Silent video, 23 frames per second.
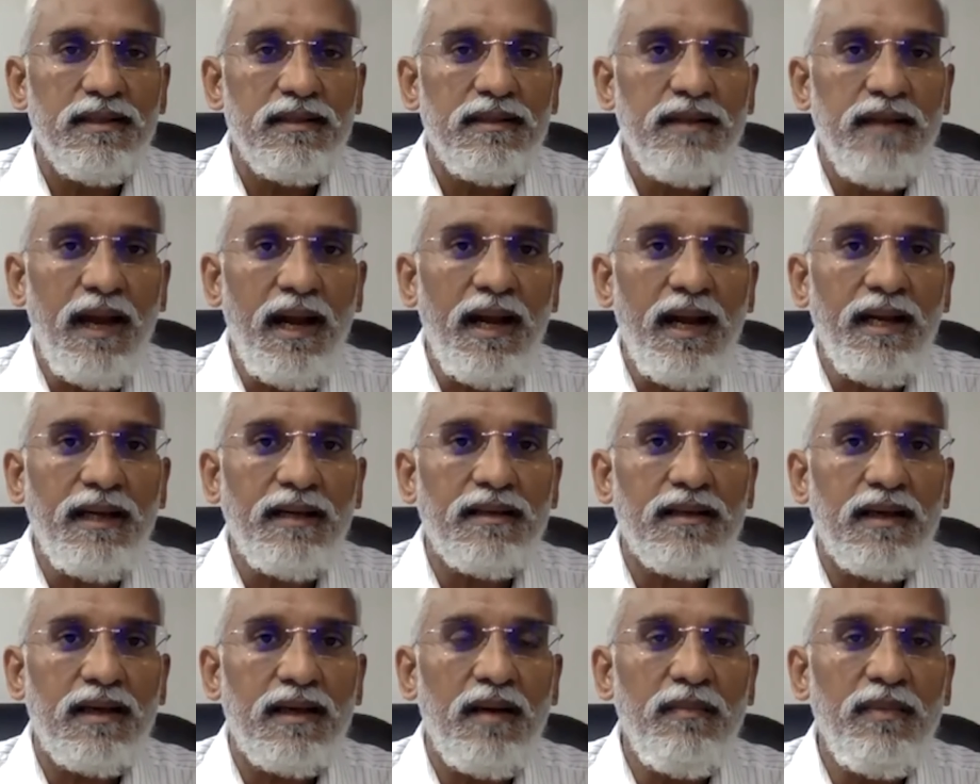the
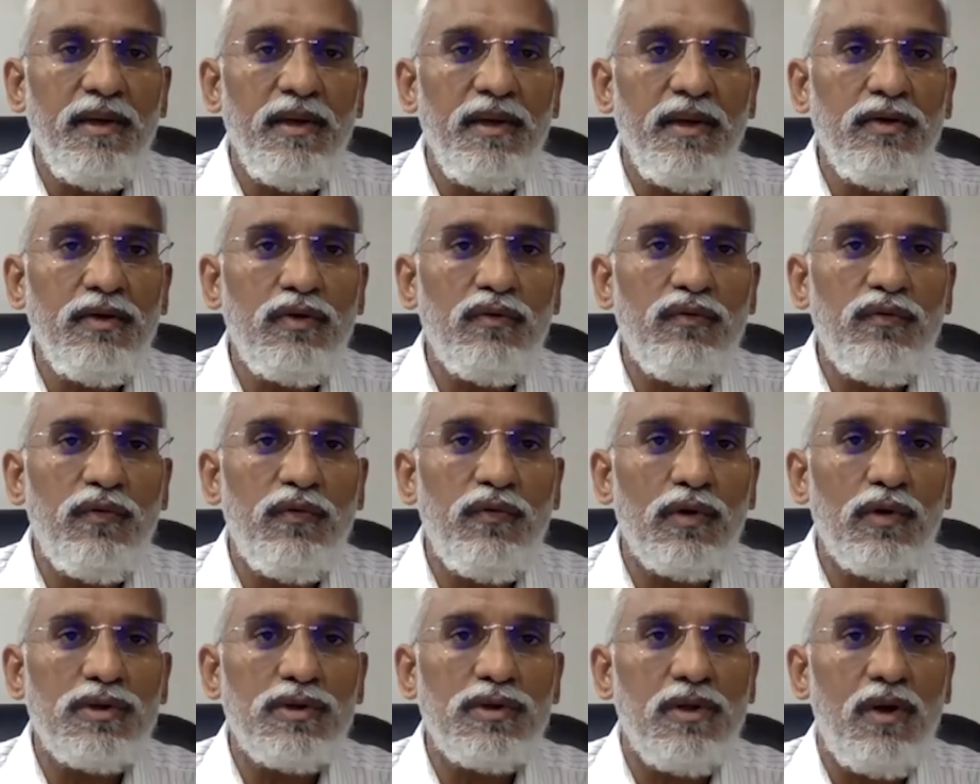act coming into
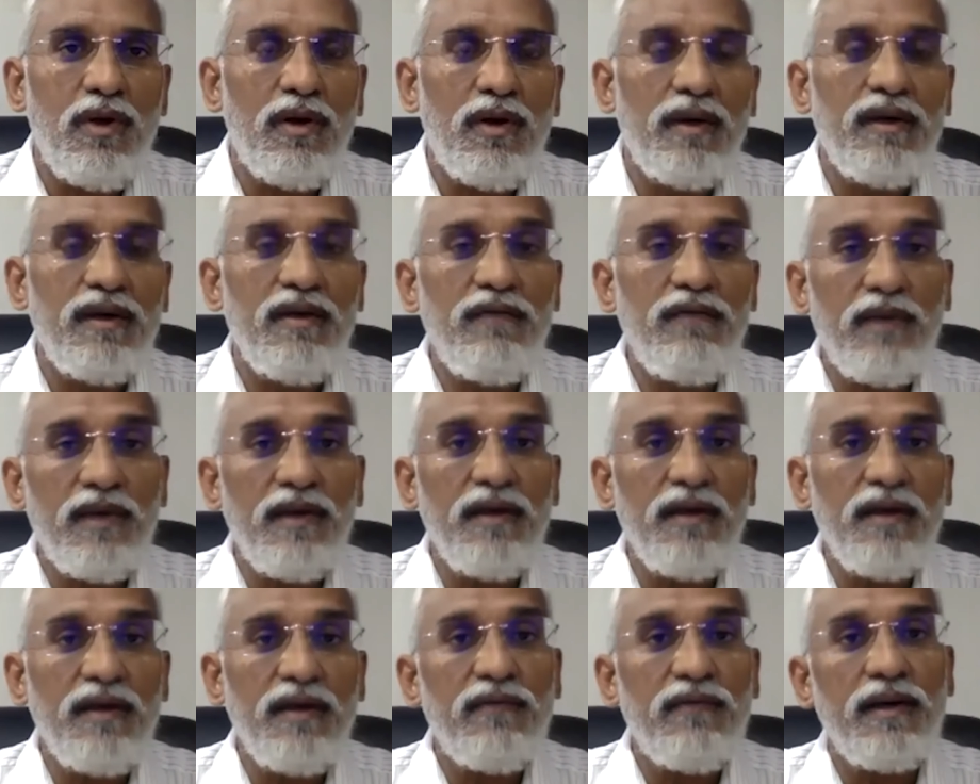force on
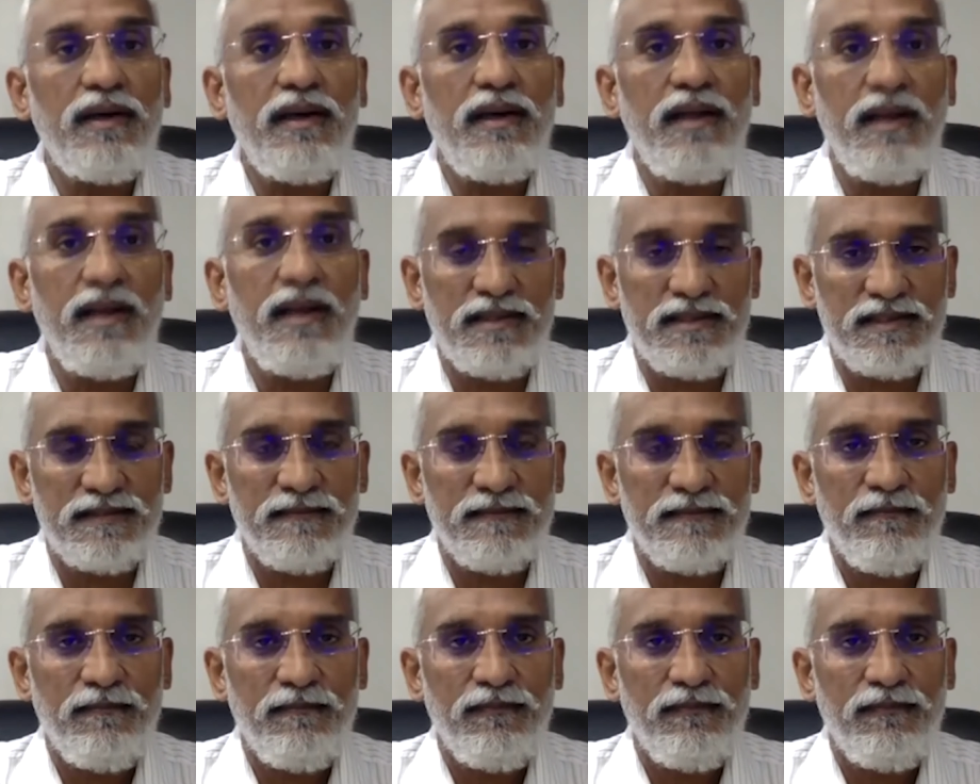different dates.